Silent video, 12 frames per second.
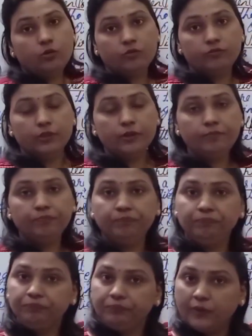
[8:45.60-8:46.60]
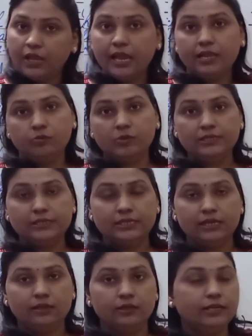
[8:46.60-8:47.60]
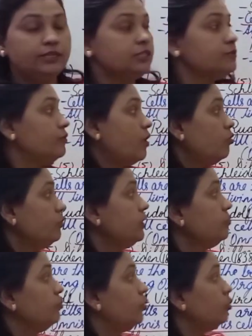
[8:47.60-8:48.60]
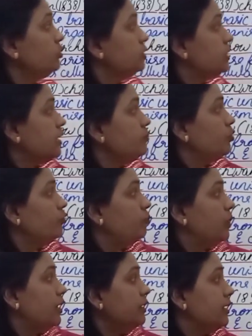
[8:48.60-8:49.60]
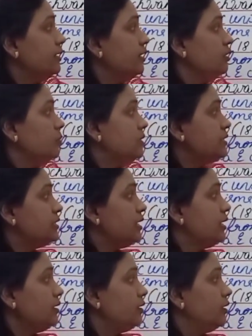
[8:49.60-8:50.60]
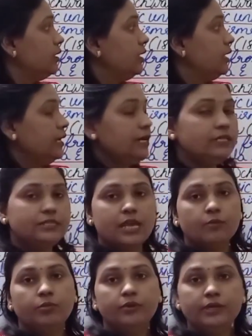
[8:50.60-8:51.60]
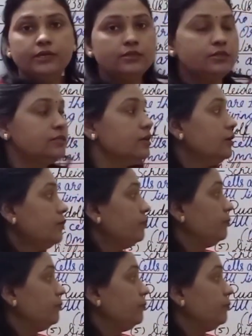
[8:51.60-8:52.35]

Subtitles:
of the animal cell. It is found in both type of plant and animal cell. It separates the